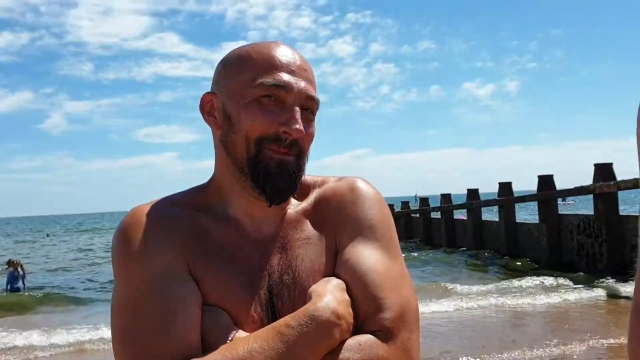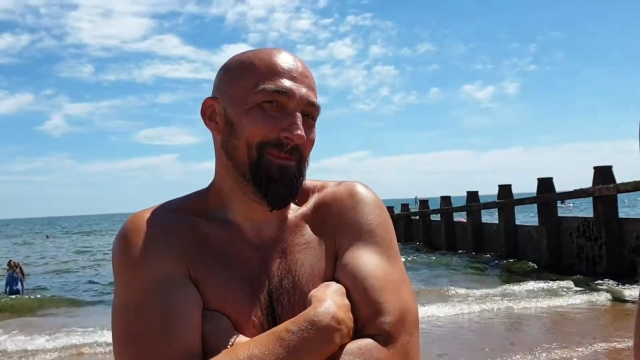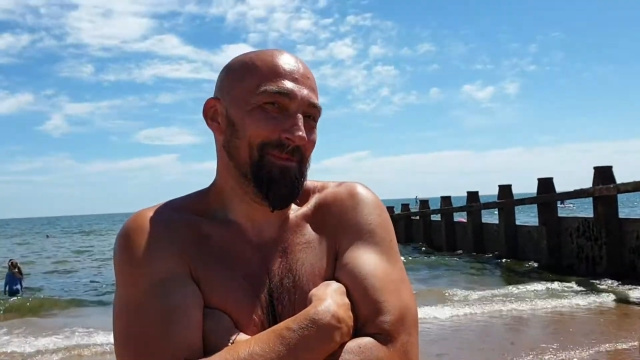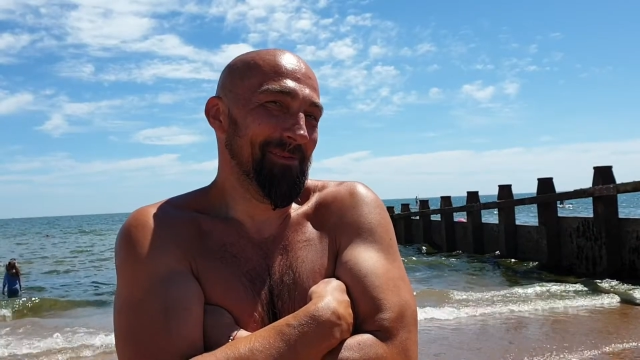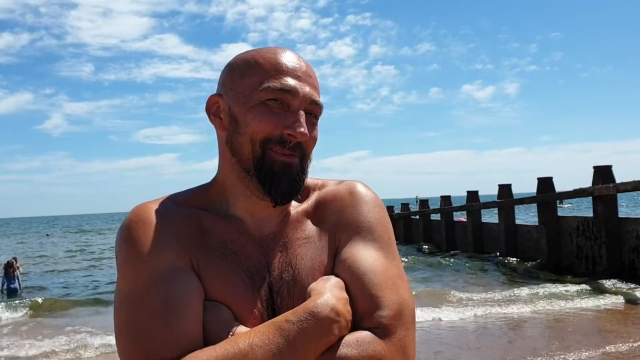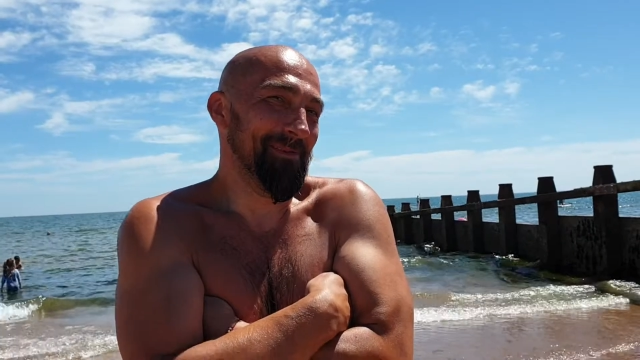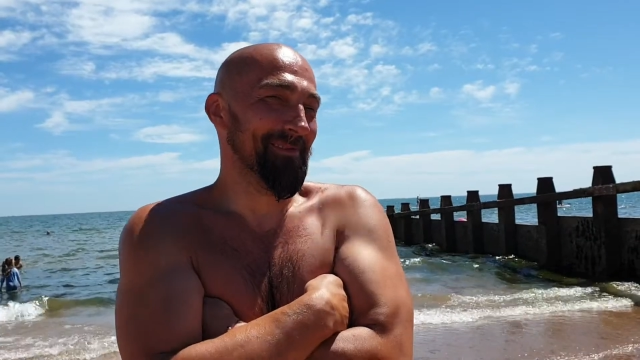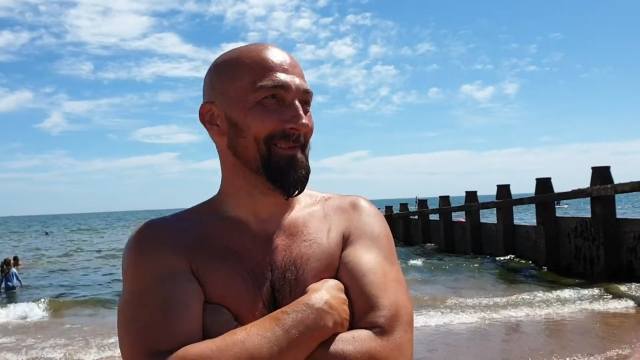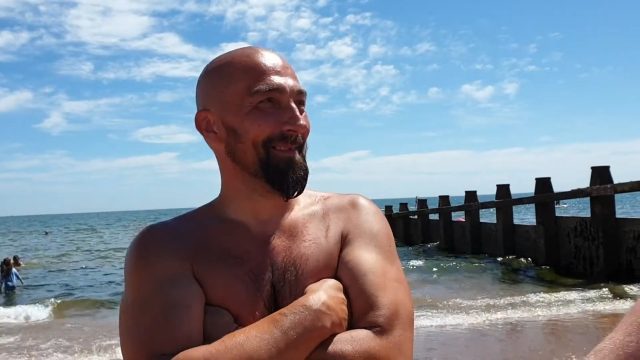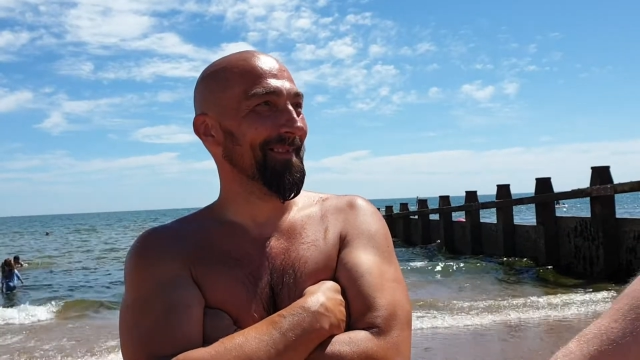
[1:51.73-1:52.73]
as much no, as your
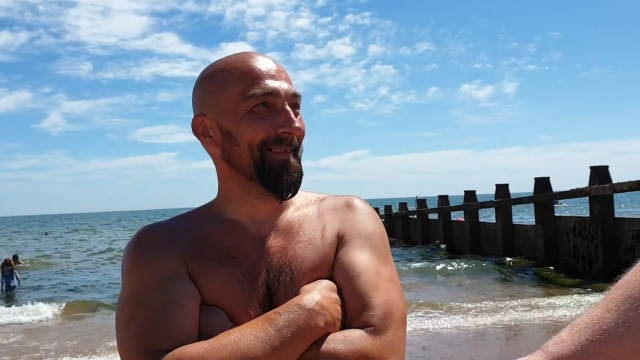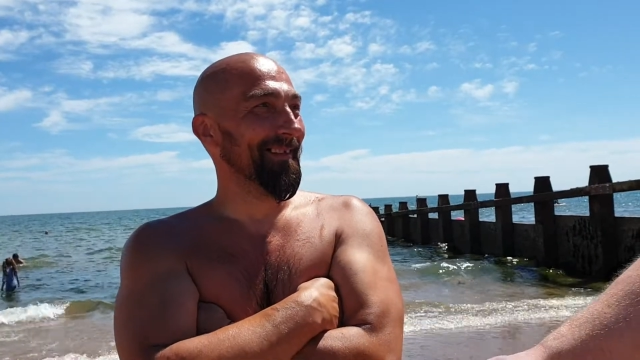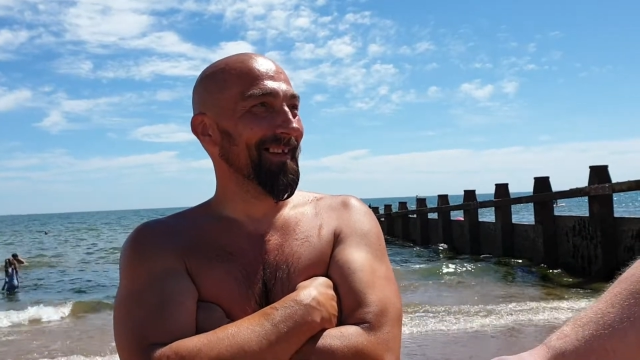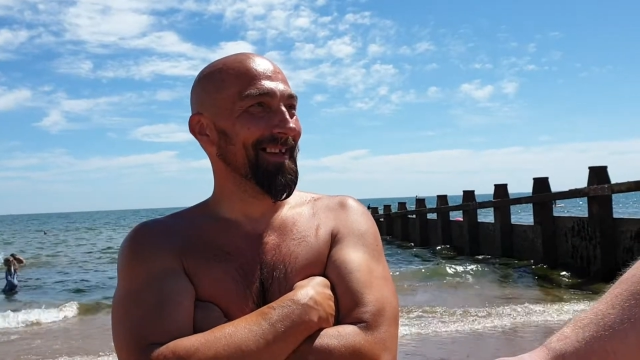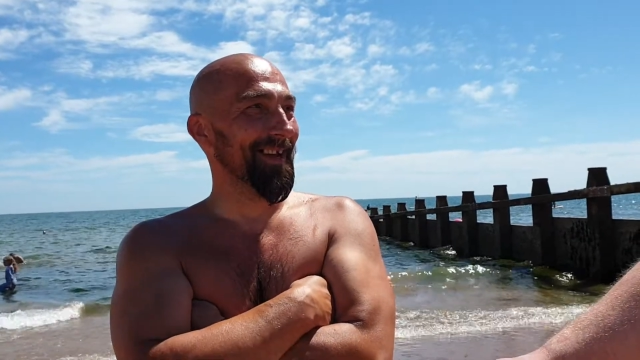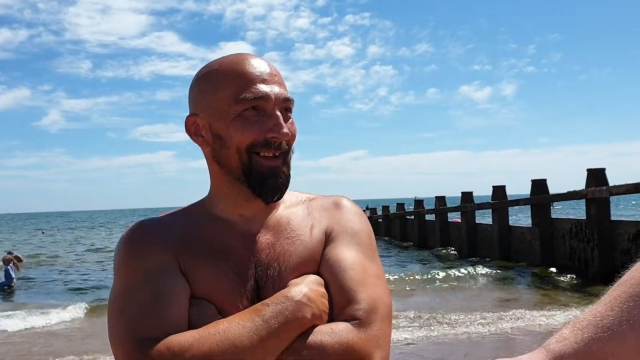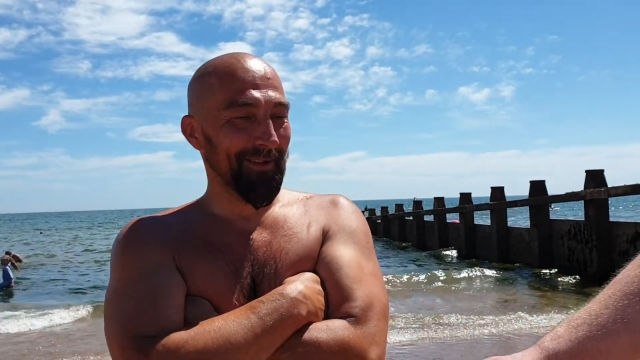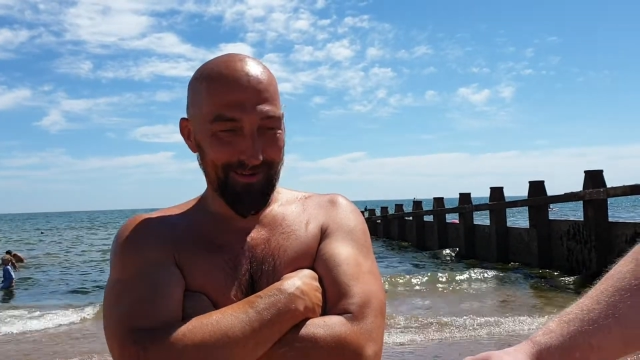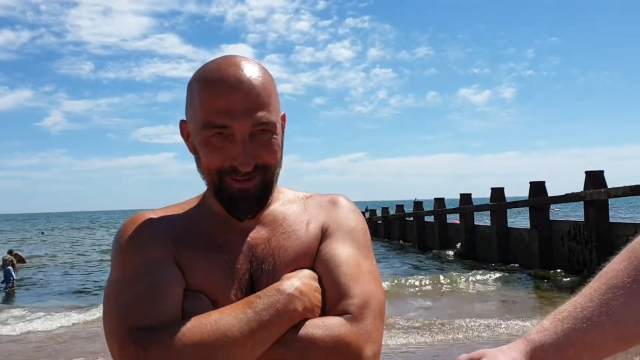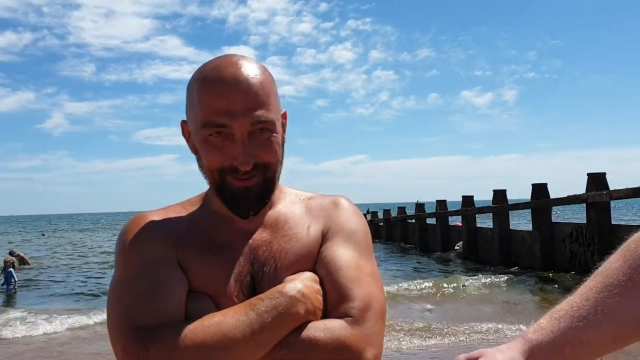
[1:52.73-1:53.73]
friend? Yeah.
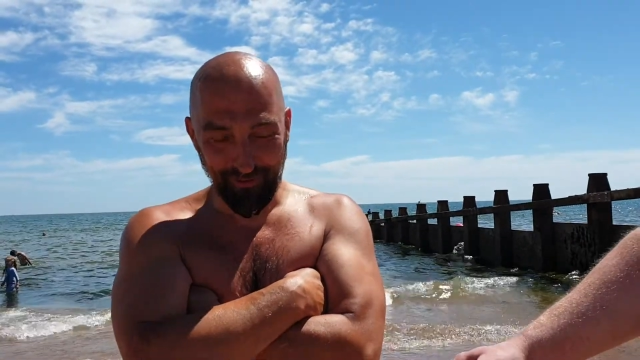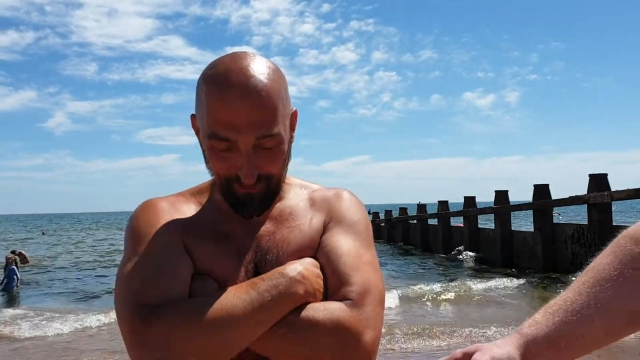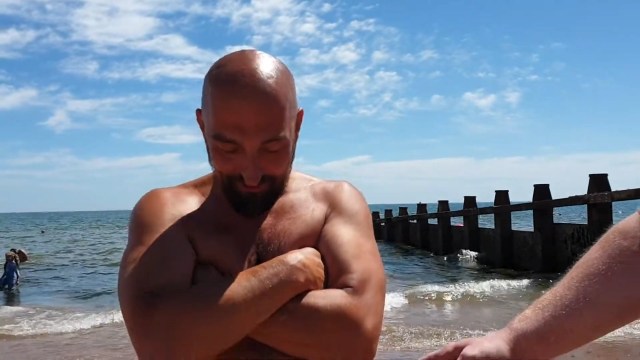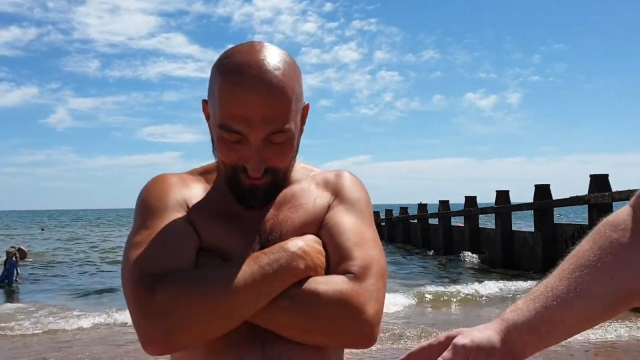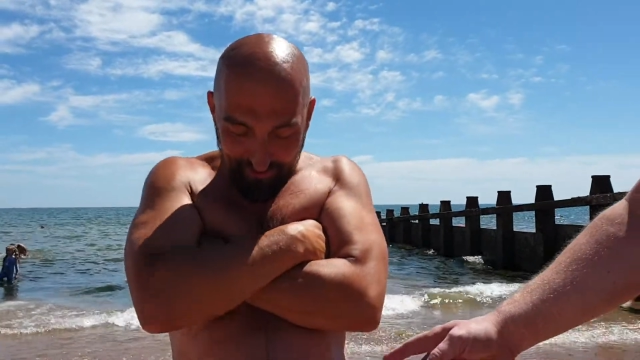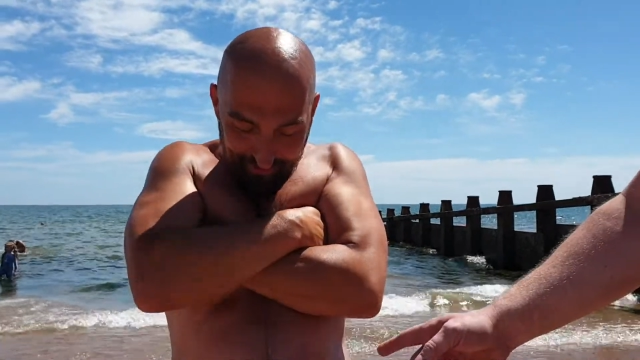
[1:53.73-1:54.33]
Big,